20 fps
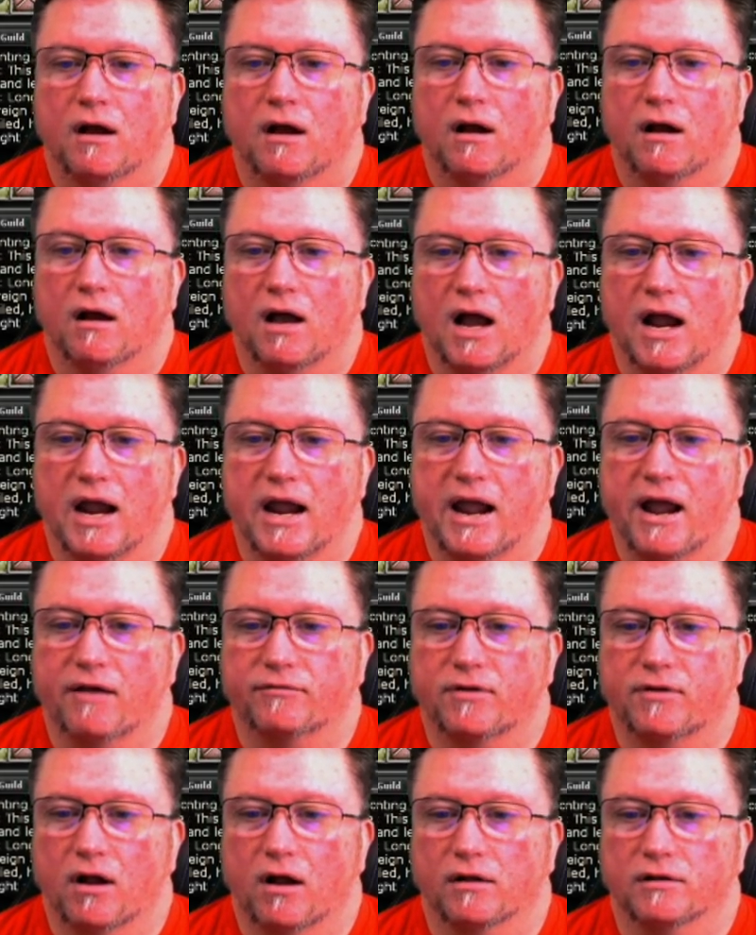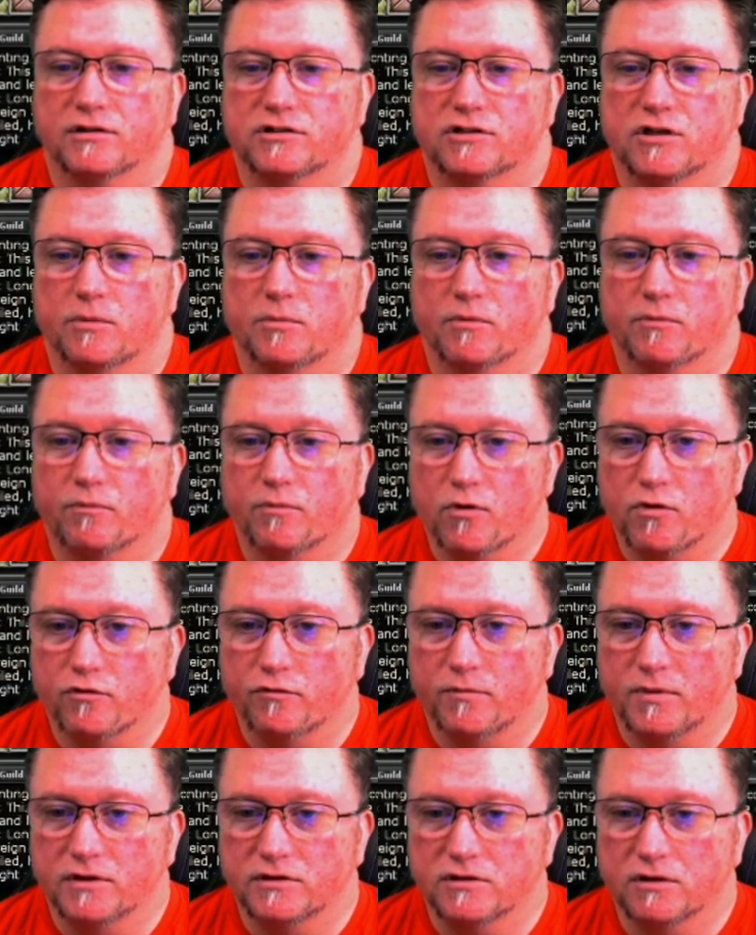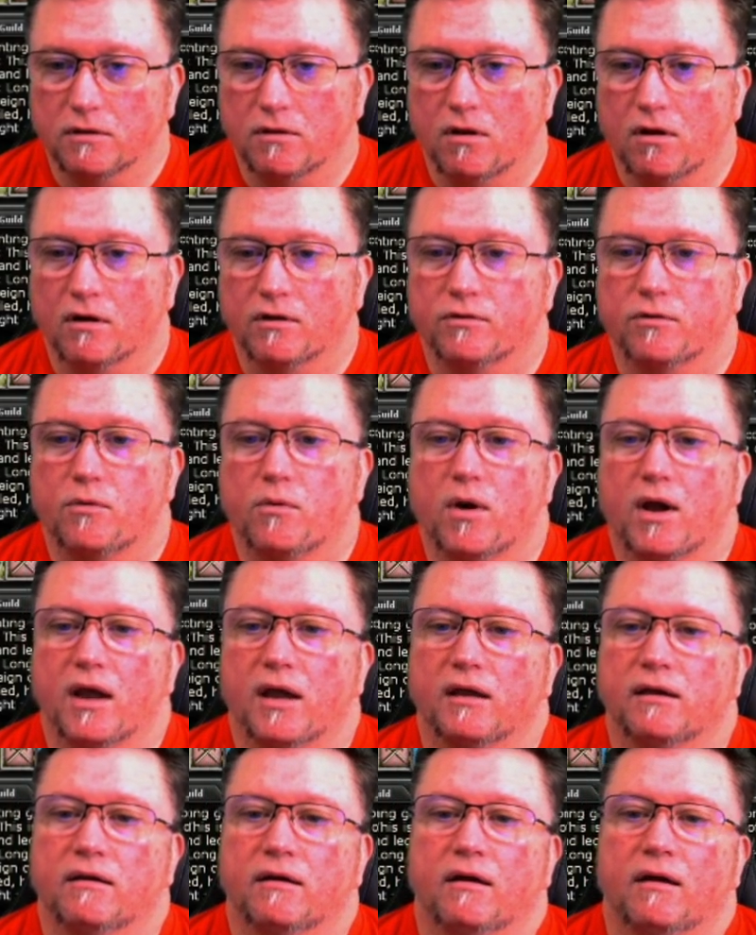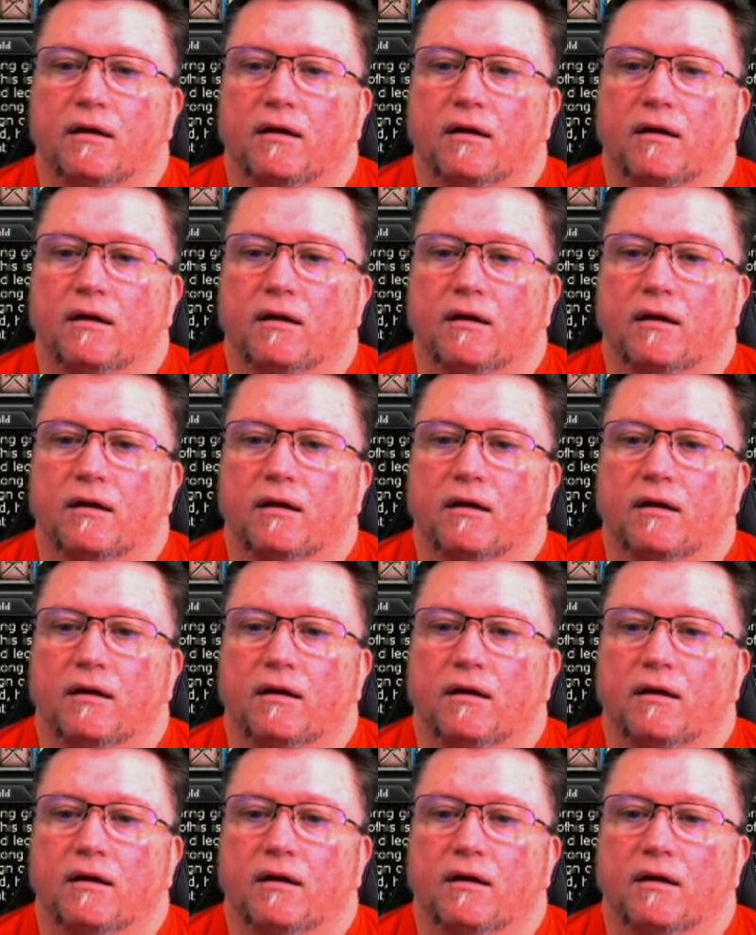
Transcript: I have gotten some improvements along the way,